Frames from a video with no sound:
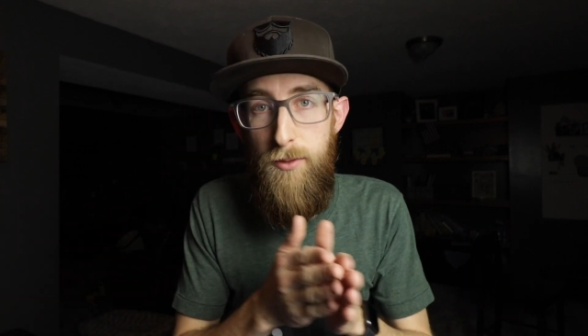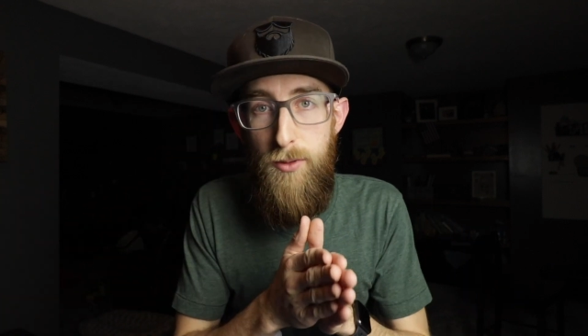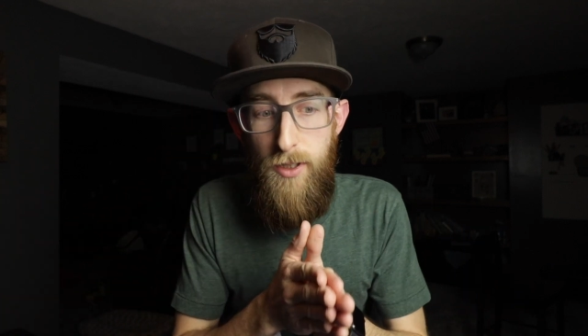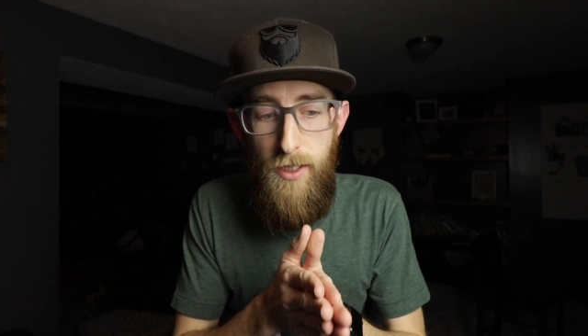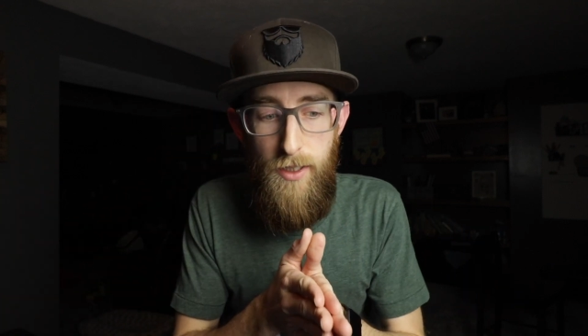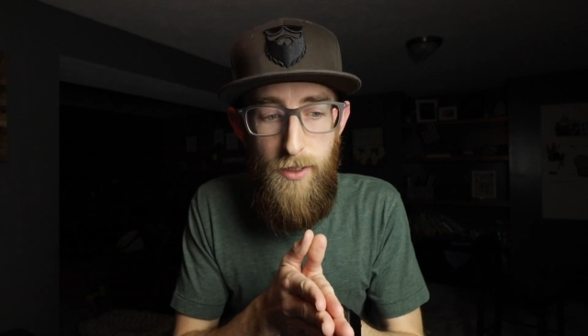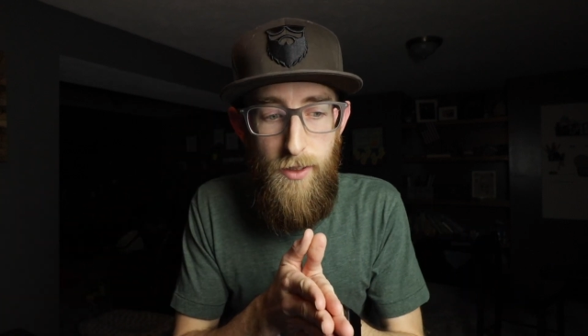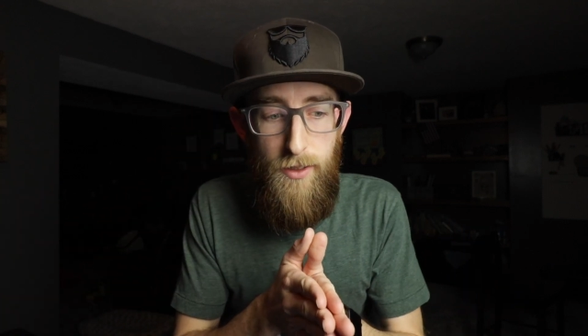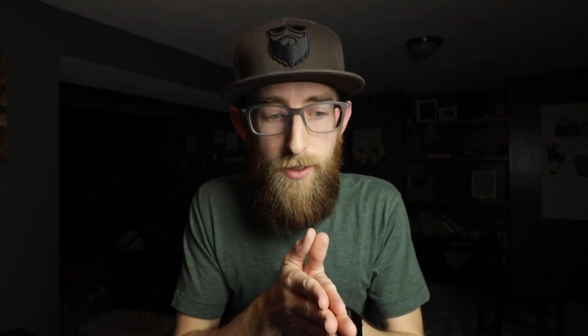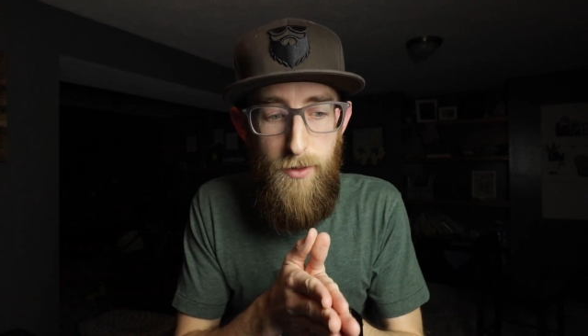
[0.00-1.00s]
it will take
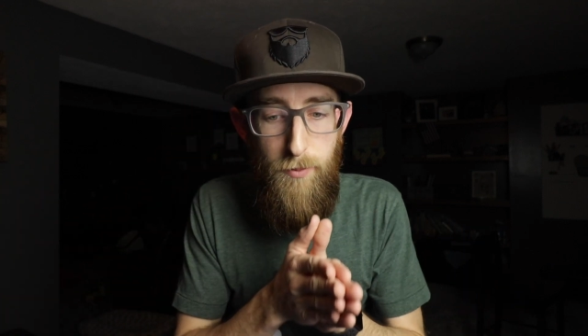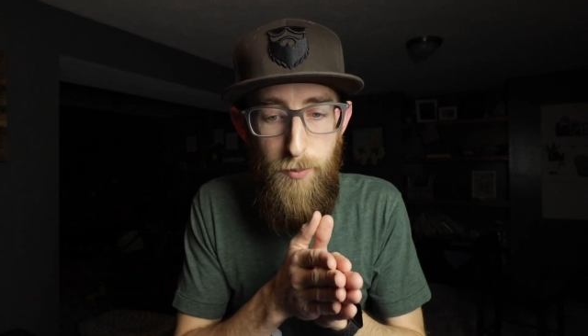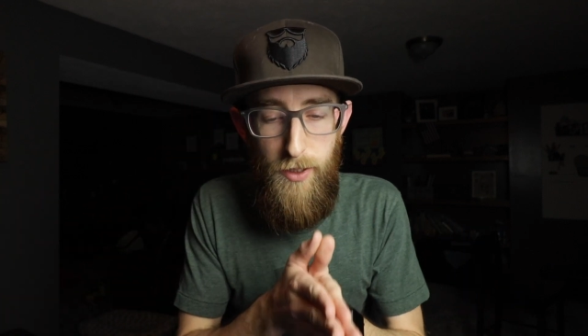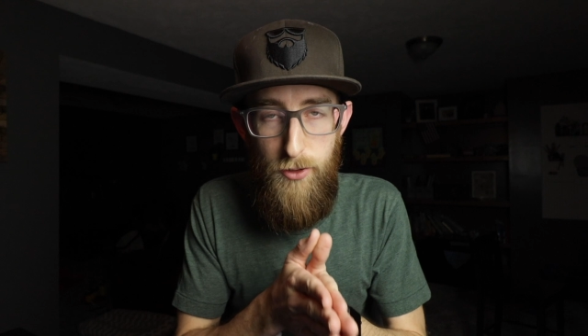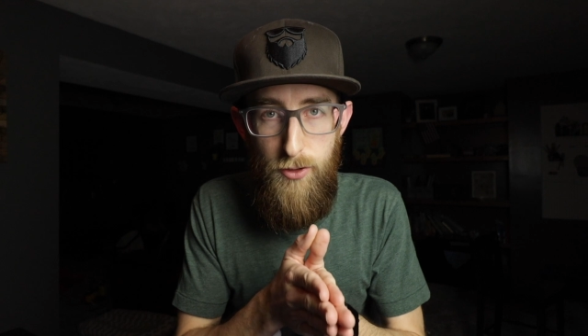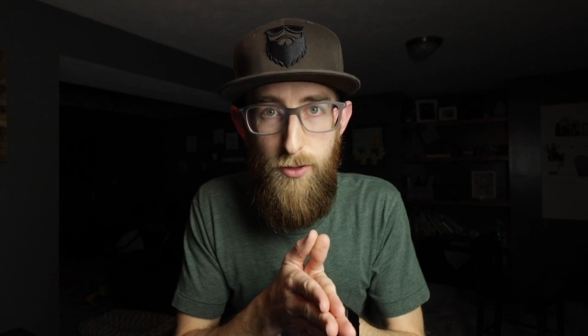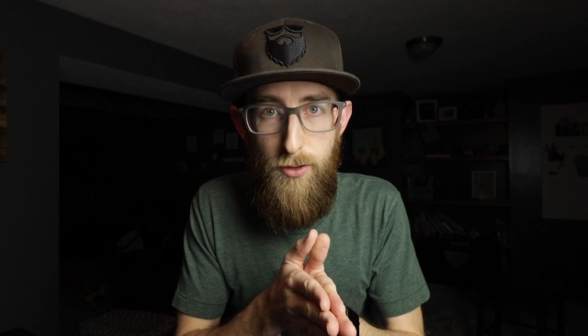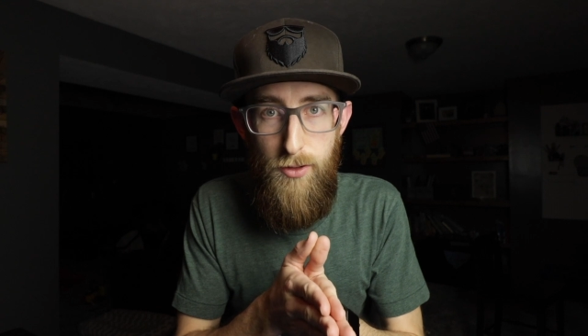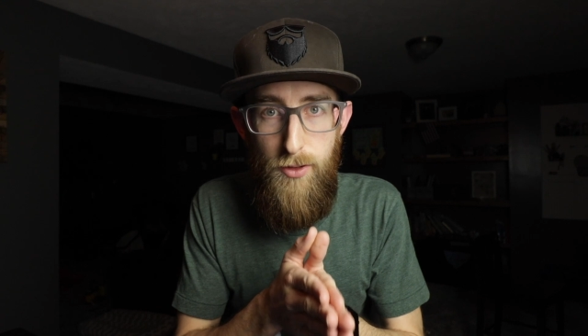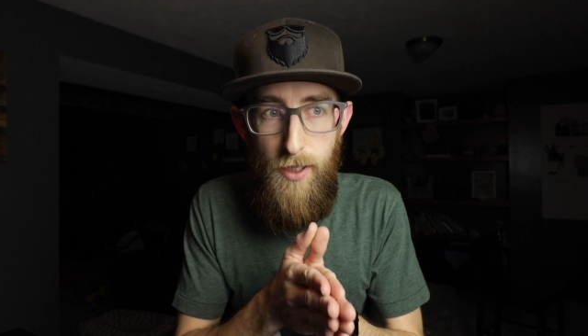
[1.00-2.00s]

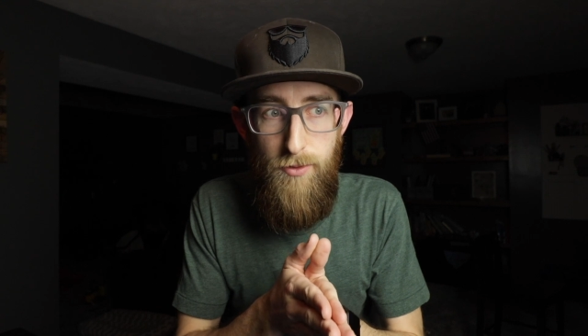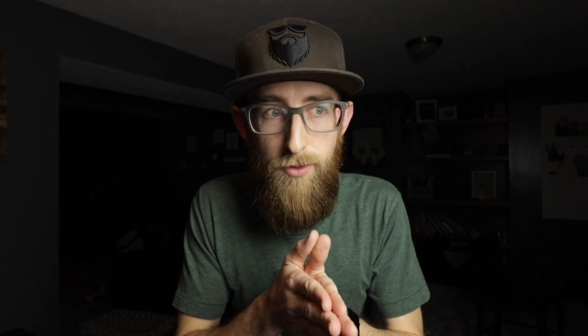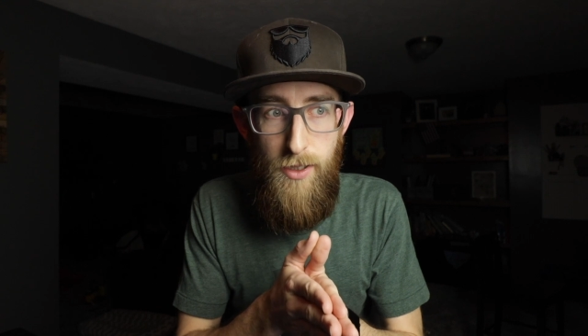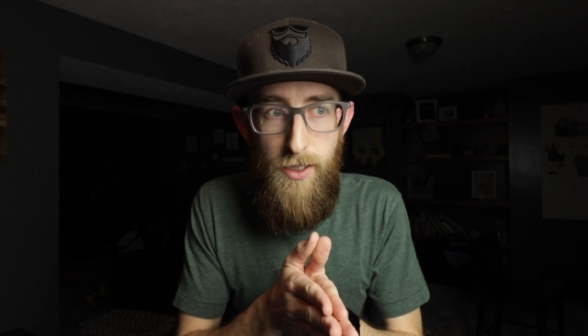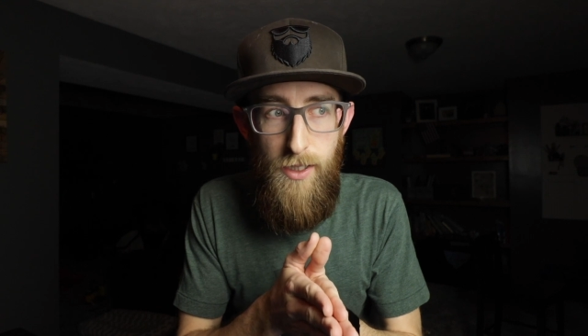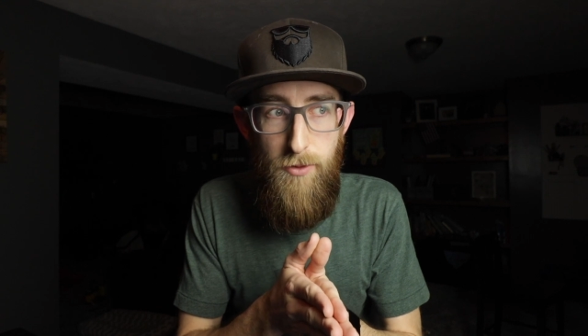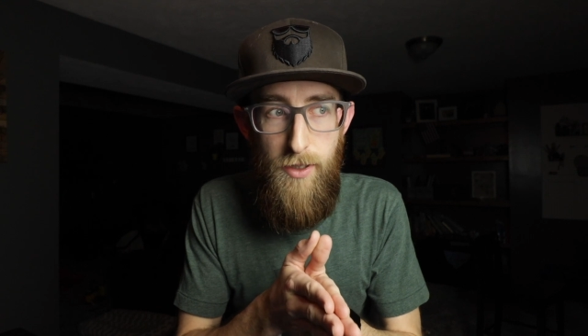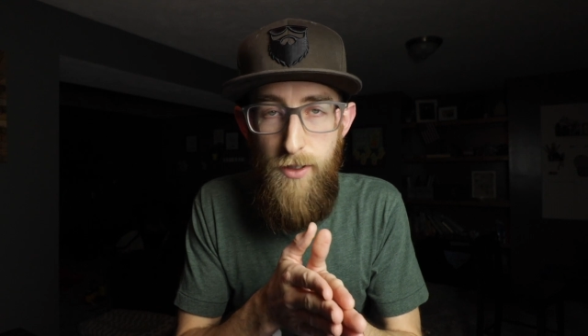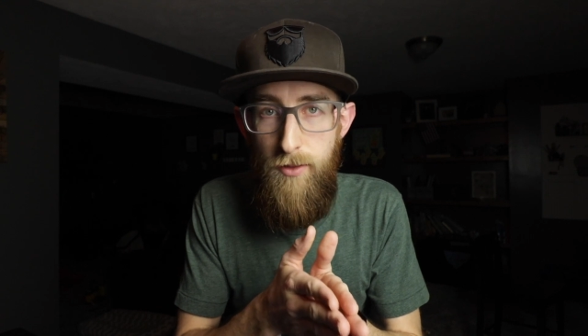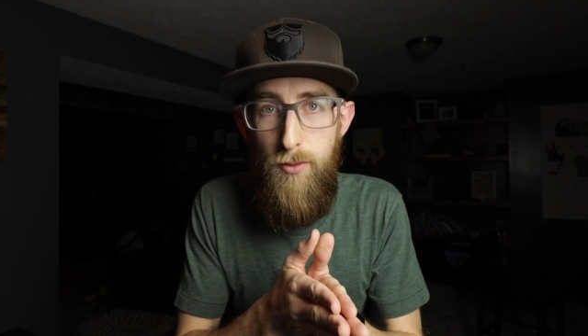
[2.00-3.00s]
pictures every
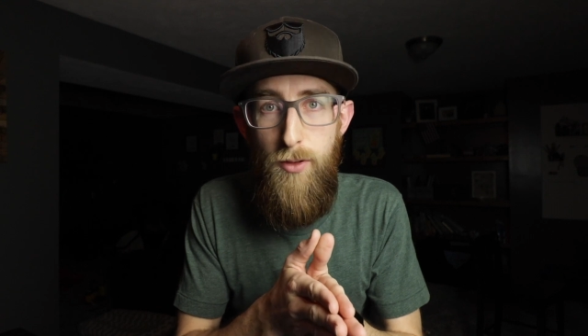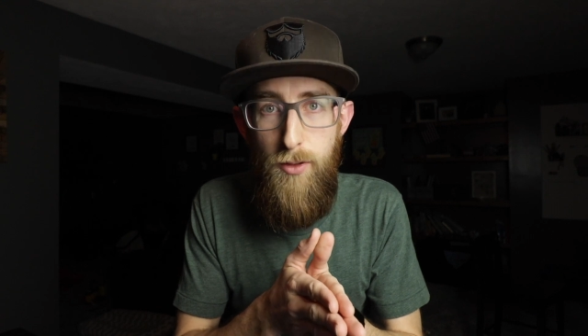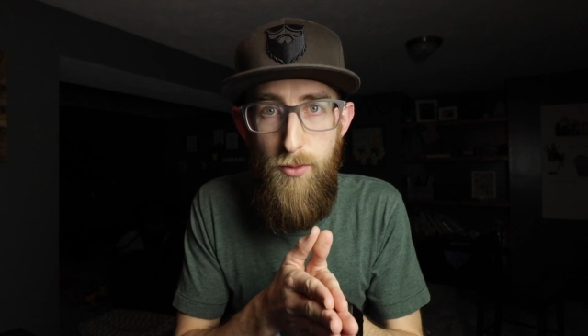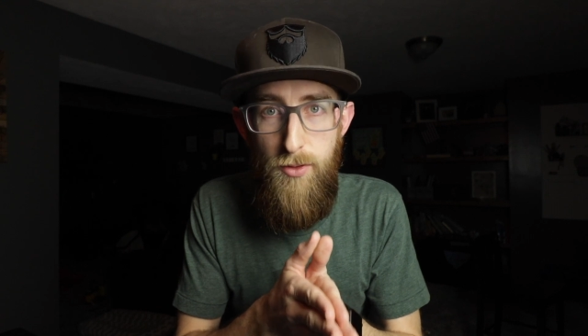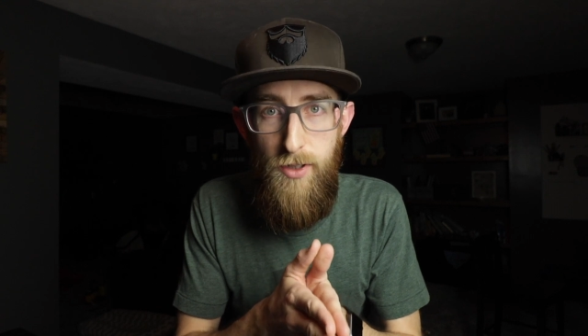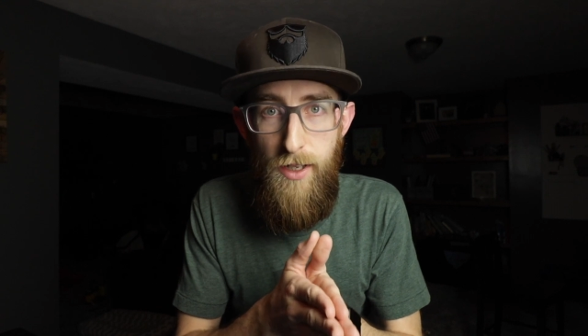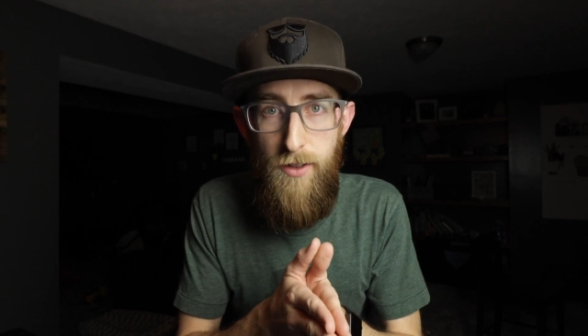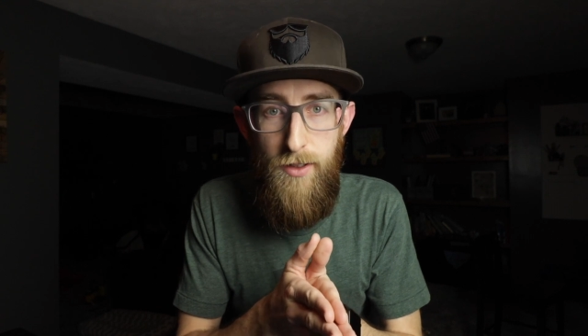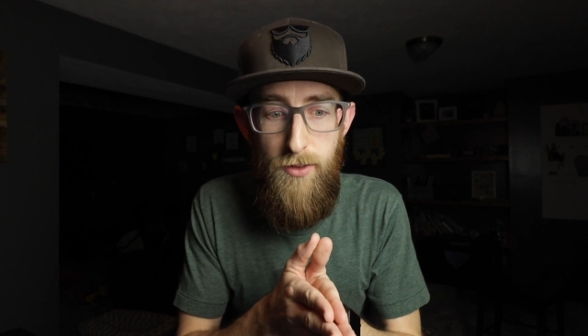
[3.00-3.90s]
interval you set.